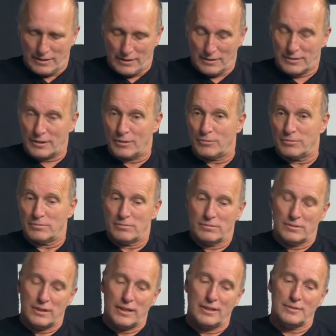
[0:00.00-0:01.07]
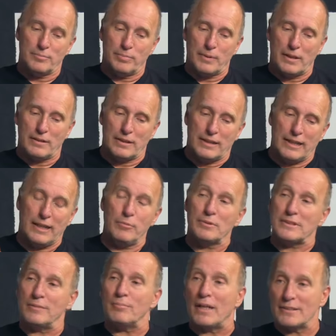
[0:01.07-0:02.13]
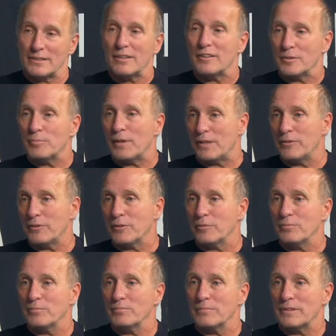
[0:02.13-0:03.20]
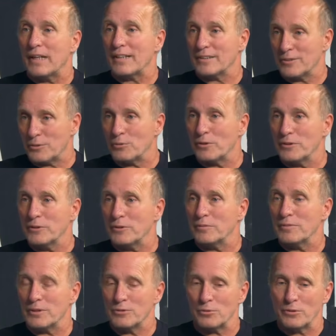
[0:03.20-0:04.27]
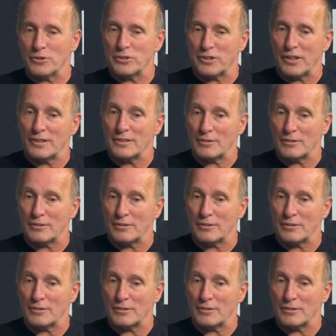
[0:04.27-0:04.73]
So he was in my son's bedroom next door to him, the door shut.